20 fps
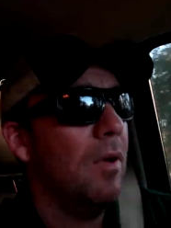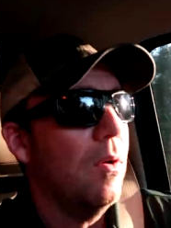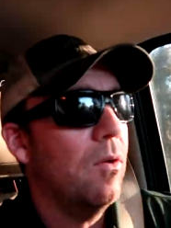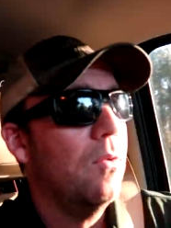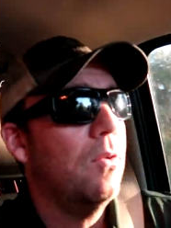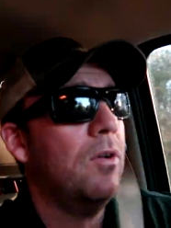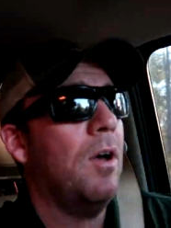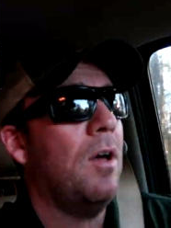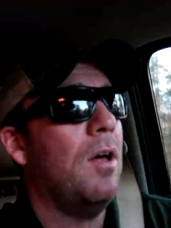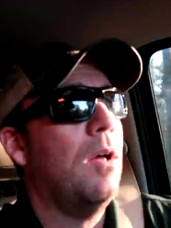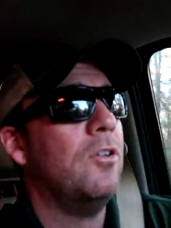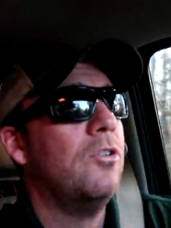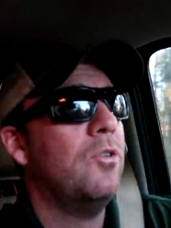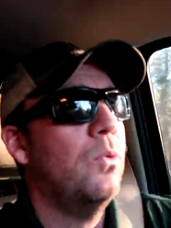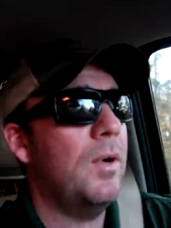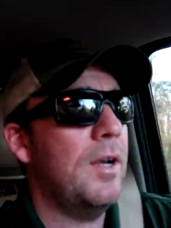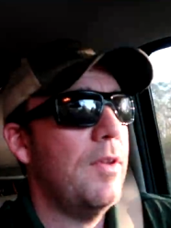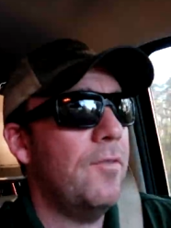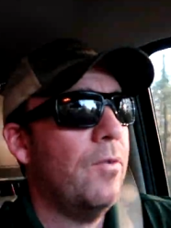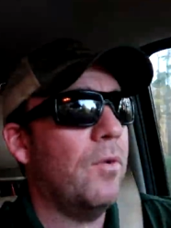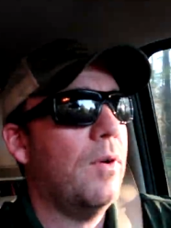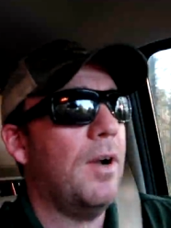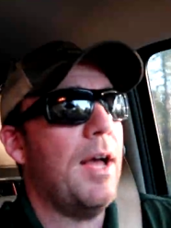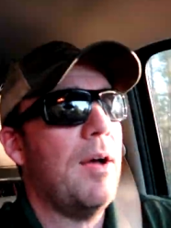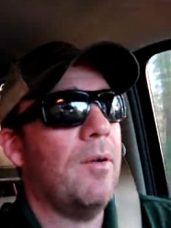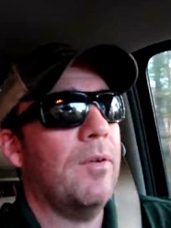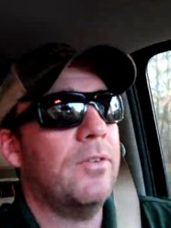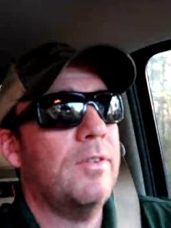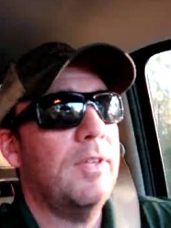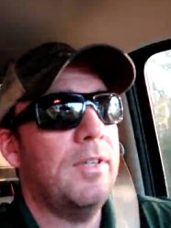on call 24
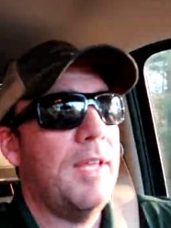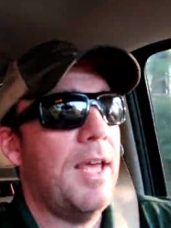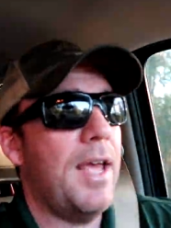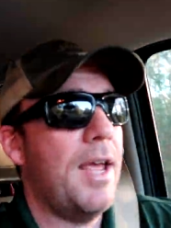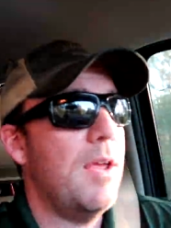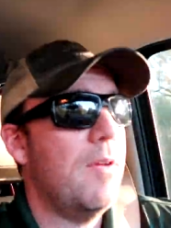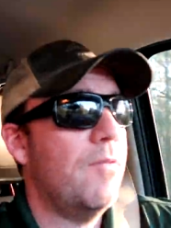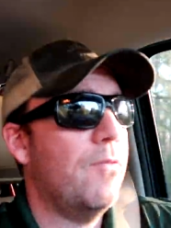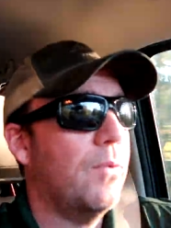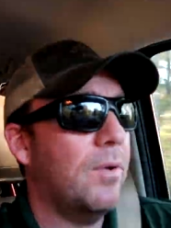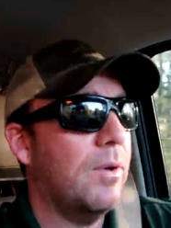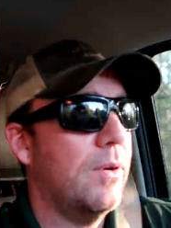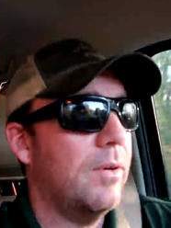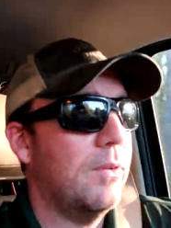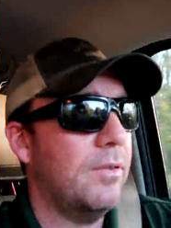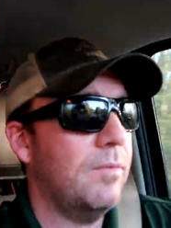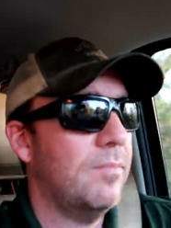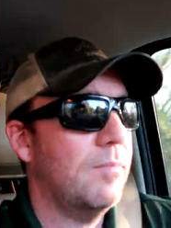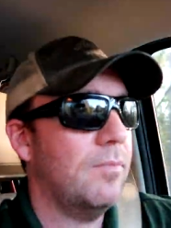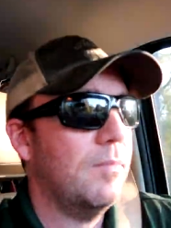hours a day for